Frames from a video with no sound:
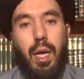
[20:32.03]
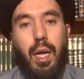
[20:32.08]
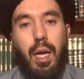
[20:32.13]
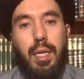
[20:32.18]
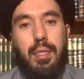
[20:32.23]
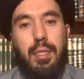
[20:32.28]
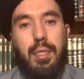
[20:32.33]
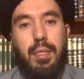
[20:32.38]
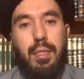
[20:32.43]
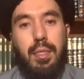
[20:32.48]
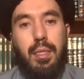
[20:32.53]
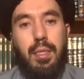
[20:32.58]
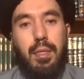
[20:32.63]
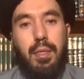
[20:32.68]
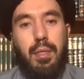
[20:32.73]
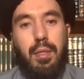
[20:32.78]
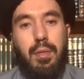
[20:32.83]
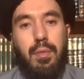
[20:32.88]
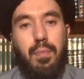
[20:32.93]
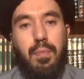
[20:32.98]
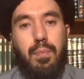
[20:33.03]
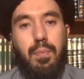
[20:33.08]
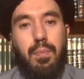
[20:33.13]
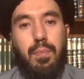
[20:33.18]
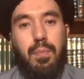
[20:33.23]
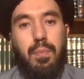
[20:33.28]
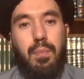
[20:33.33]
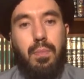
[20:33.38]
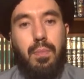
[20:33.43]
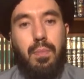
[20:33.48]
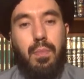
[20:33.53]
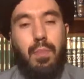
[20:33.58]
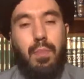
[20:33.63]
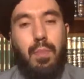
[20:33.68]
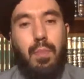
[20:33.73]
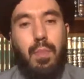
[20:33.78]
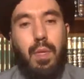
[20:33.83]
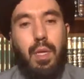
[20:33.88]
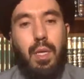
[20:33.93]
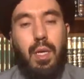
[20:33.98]
And
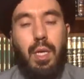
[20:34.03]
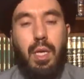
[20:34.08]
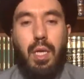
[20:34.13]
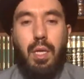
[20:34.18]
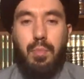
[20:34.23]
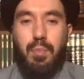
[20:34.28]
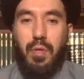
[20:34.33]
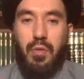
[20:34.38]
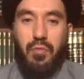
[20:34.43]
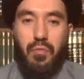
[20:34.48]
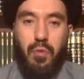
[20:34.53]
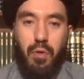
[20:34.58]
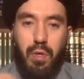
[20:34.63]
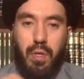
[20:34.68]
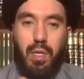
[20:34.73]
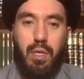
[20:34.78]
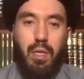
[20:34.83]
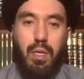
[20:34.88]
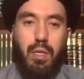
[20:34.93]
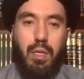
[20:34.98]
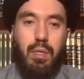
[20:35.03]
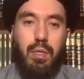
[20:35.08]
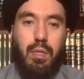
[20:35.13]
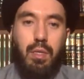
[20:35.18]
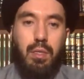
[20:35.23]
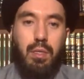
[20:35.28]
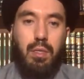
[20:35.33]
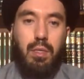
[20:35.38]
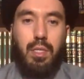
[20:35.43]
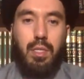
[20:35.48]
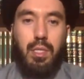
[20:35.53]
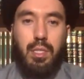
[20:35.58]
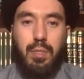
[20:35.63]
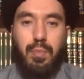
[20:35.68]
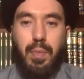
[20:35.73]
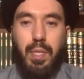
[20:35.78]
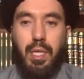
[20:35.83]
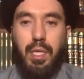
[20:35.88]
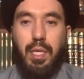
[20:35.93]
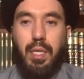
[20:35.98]
again, before
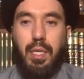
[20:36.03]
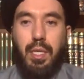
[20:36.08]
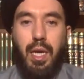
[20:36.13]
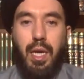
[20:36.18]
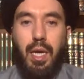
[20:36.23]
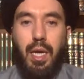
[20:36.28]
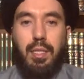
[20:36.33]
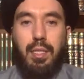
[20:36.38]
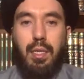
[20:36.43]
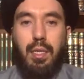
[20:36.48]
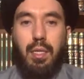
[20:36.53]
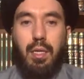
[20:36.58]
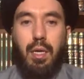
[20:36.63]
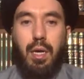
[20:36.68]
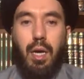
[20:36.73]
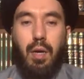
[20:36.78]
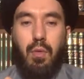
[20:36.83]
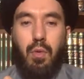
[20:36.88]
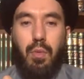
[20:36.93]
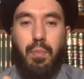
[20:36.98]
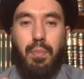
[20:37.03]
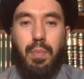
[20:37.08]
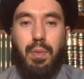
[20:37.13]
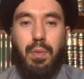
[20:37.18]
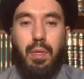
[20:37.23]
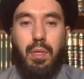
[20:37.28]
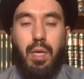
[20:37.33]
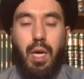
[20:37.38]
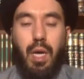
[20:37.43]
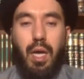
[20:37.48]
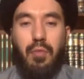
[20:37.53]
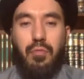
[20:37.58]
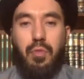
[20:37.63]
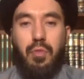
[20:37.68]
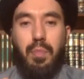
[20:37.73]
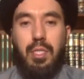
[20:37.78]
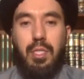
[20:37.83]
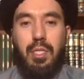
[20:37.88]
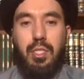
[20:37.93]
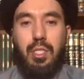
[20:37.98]
explaining that, I have to
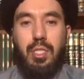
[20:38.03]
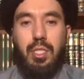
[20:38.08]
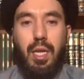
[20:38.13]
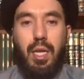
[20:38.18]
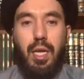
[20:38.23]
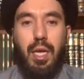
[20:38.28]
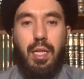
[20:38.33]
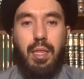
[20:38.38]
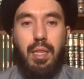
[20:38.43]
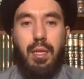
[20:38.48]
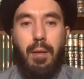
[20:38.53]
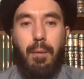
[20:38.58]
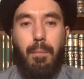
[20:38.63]
mention that